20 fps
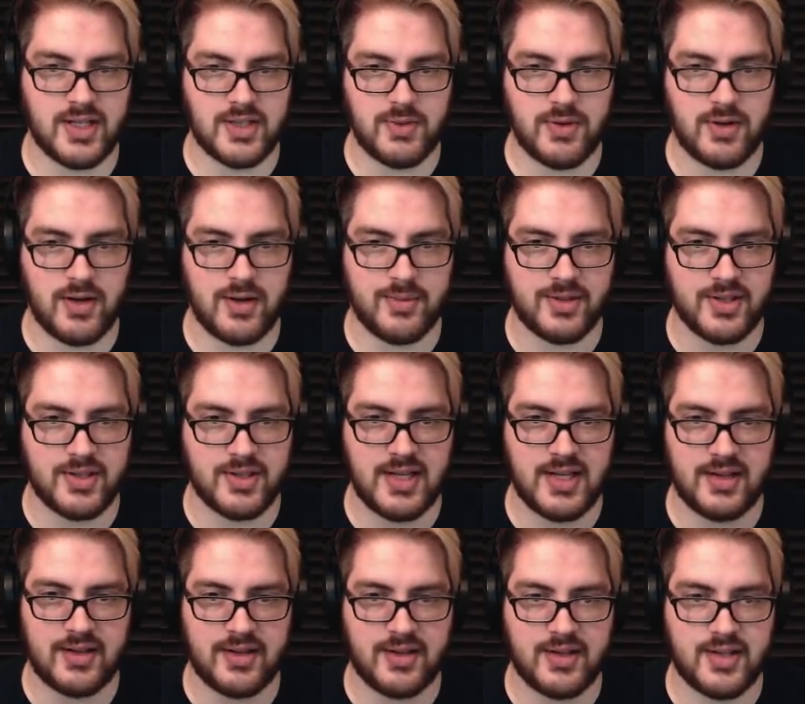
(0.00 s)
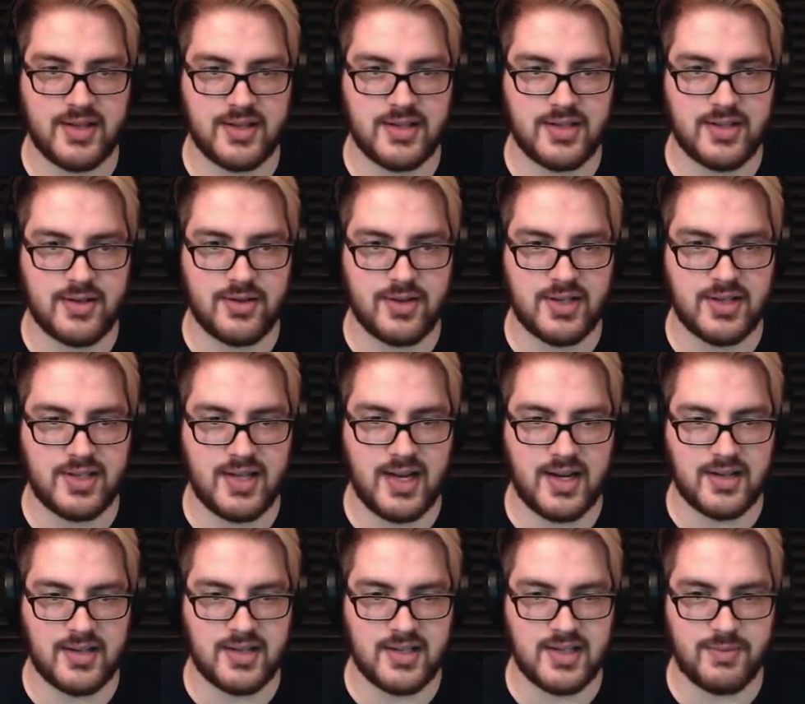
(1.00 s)
when you're able to set this to the
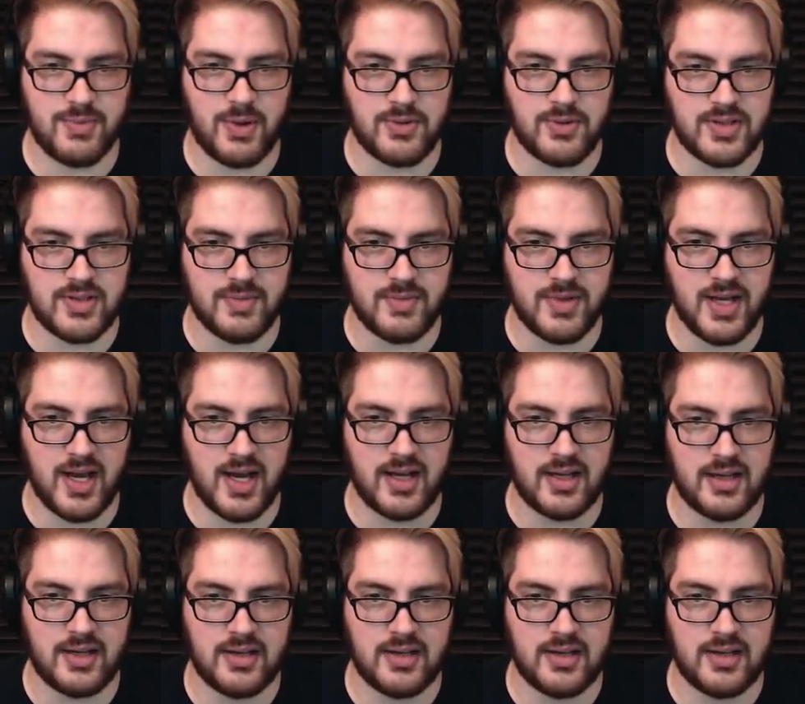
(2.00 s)
settings it's supposed to be at.